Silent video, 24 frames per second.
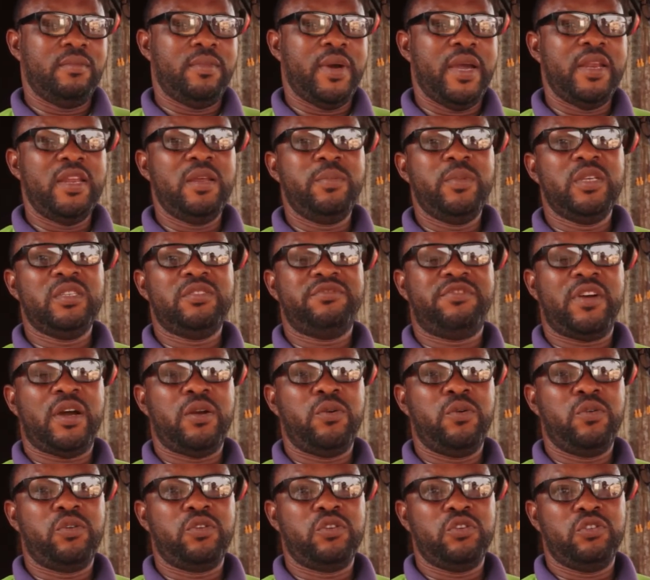My name is
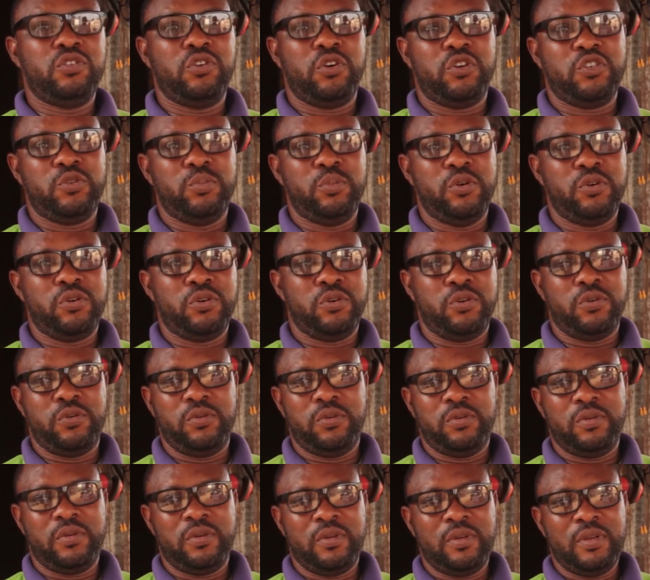Farouk George Bokro.
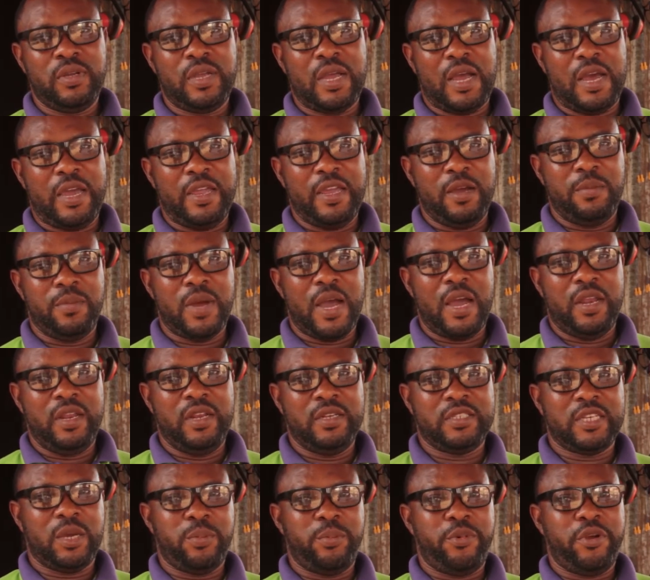I am an
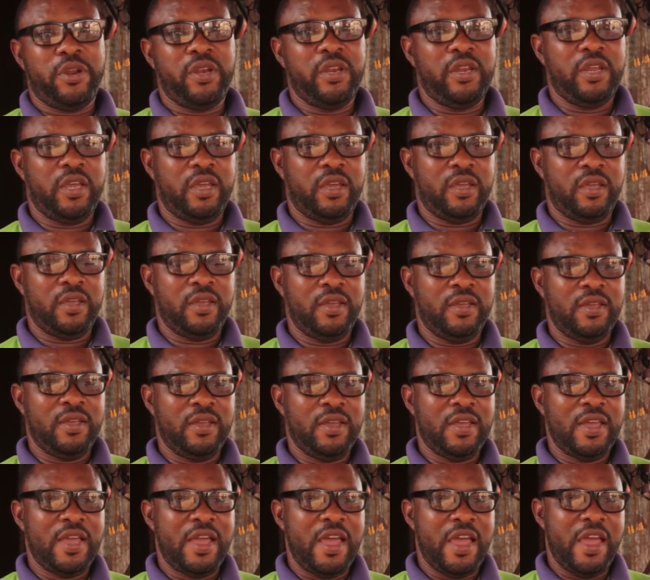entrepreneur,
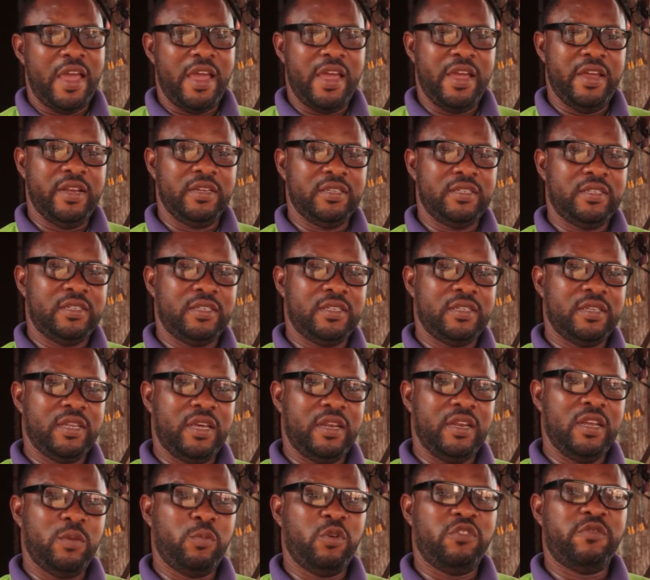and
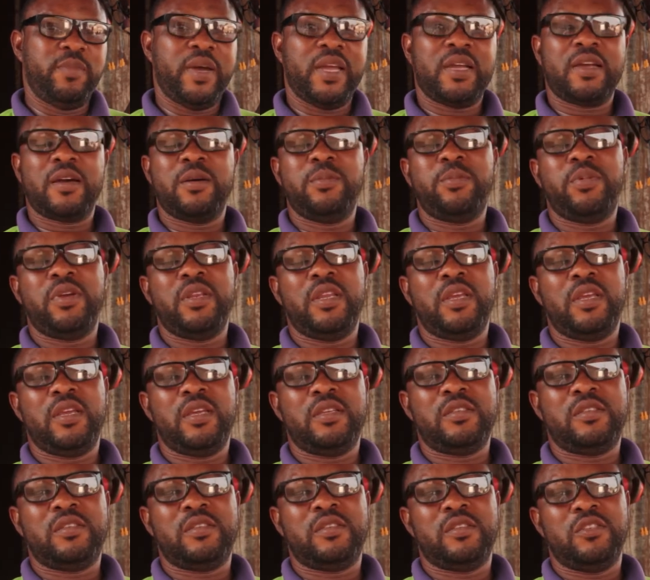the name of my company
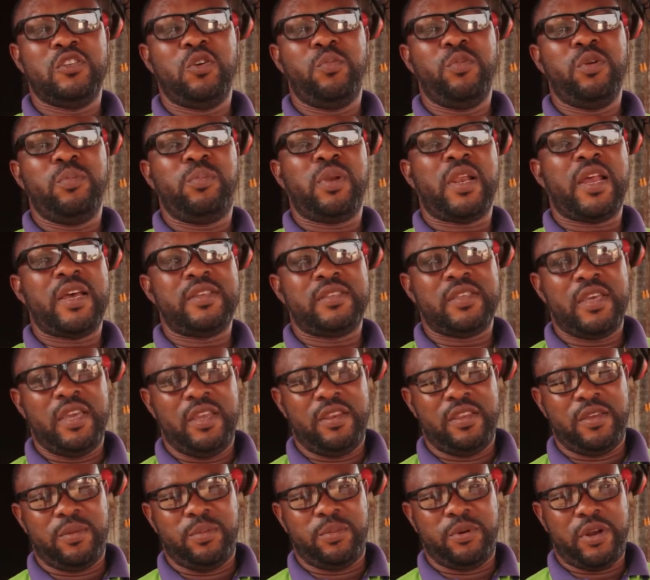is YomePlus
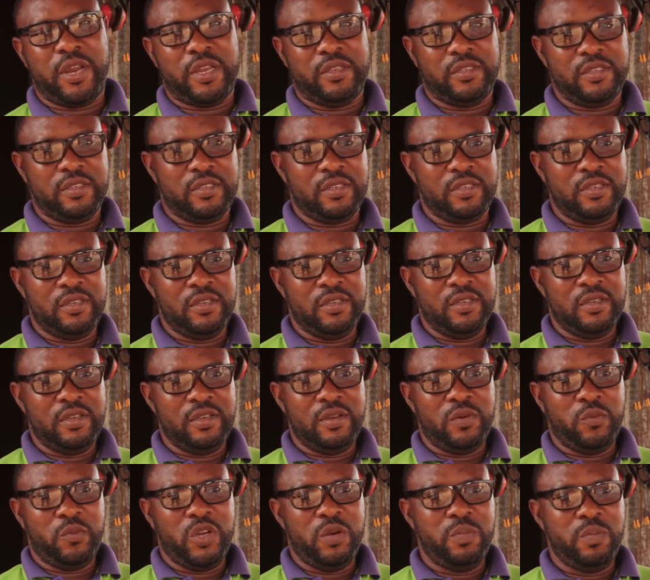Enterprise.
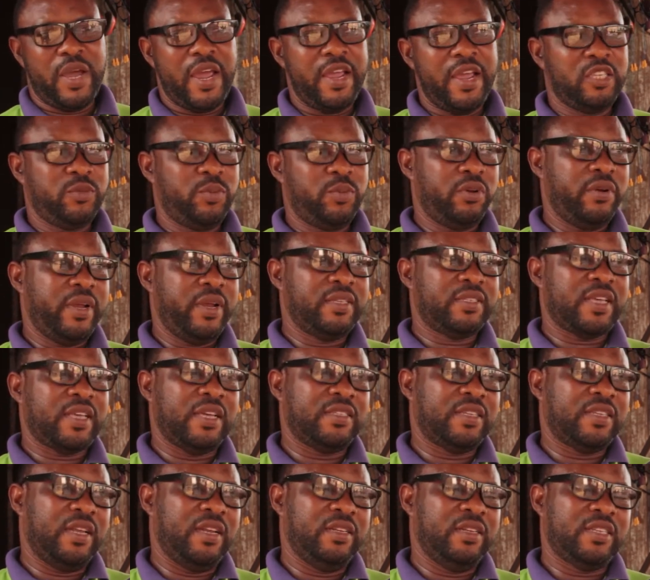With my experience
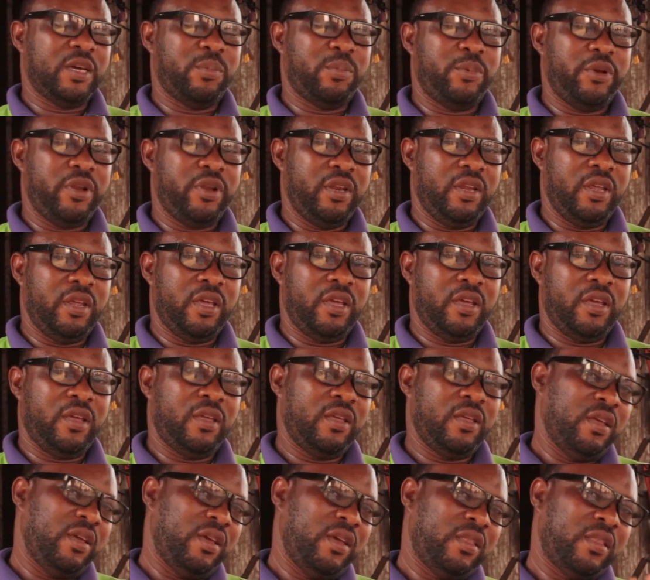as an entrepreneur,
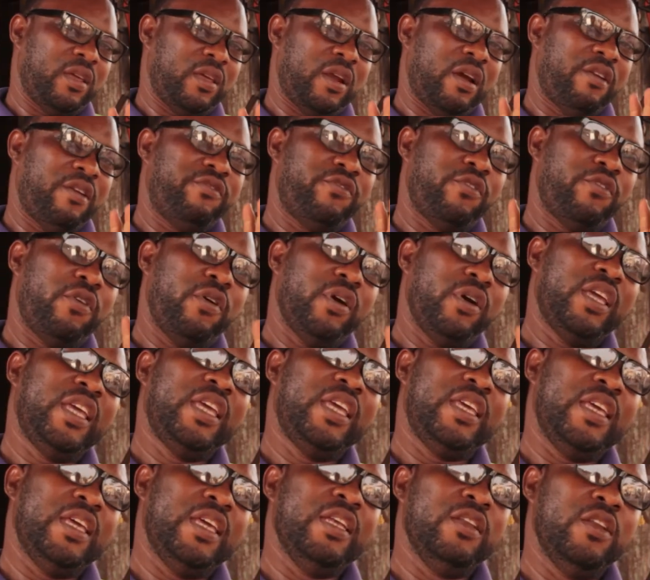there are four
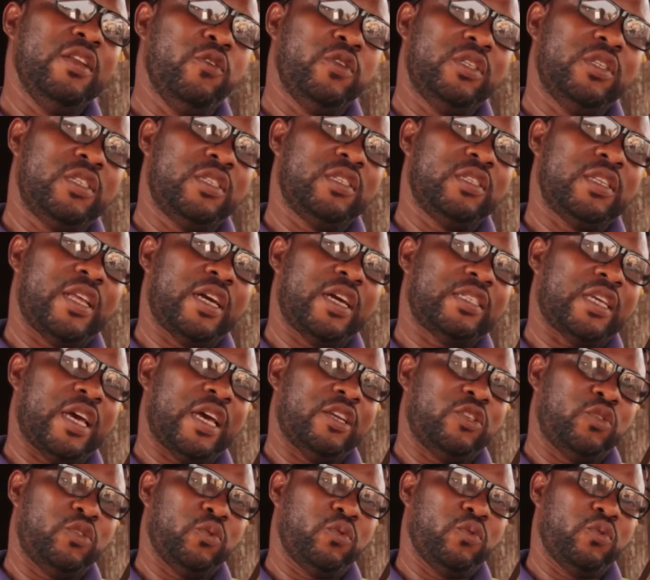key notes that
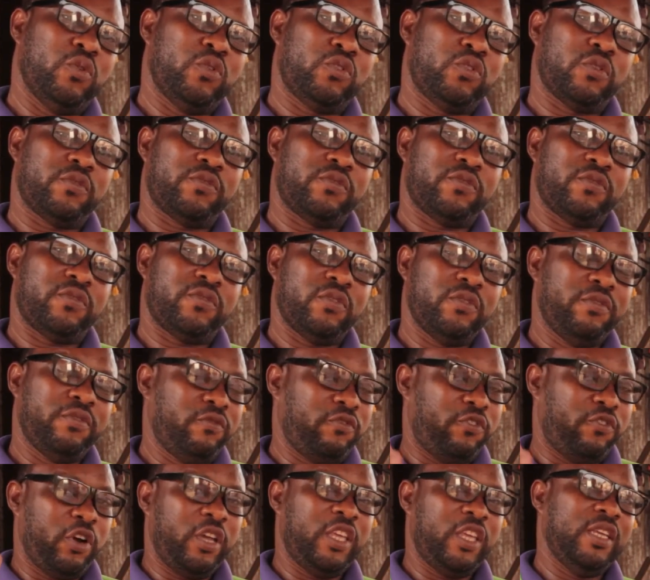I took note of,
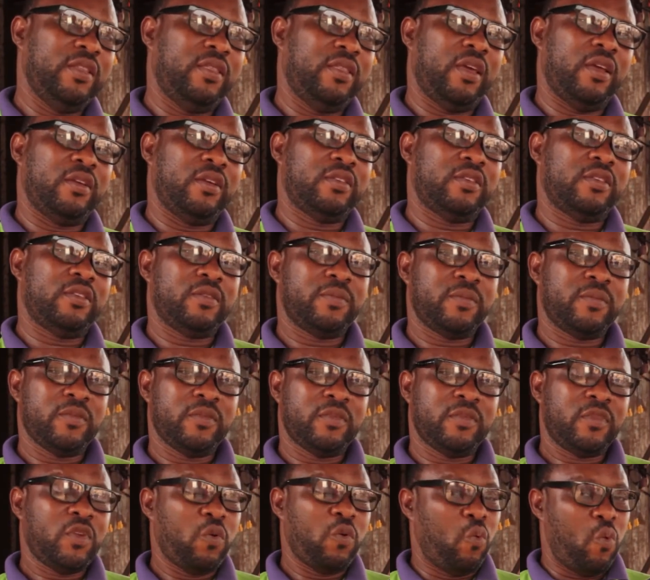four key things.
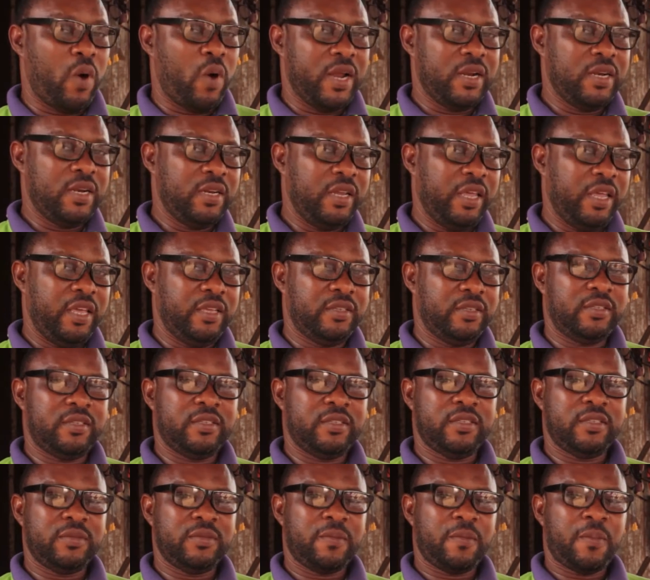One
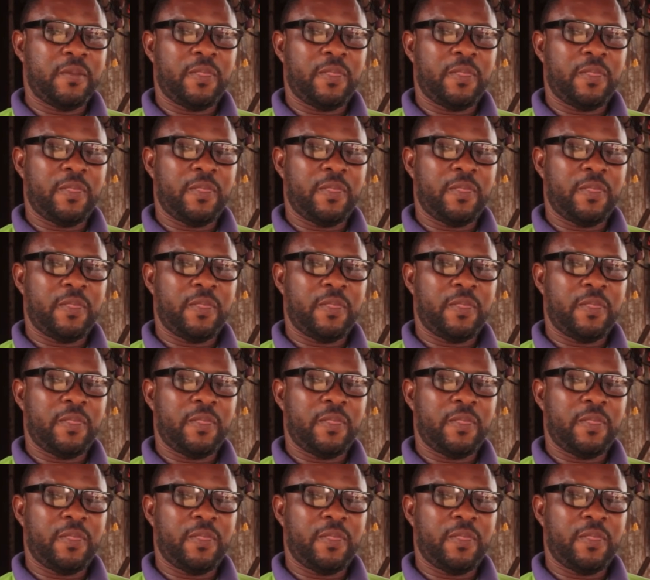is,